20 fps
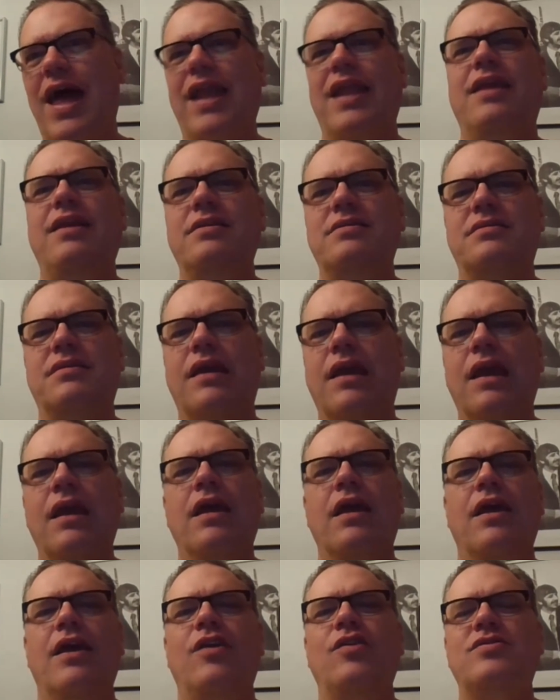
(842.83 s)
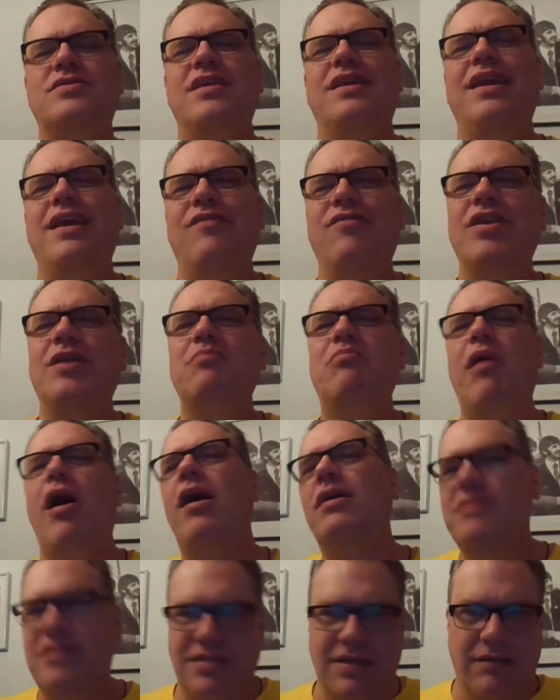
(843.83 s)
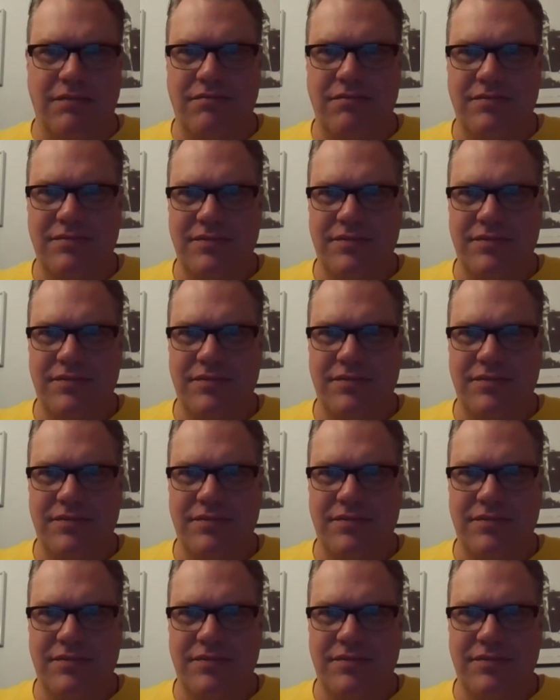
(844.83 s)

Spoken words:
that easy. You can see even in Boston,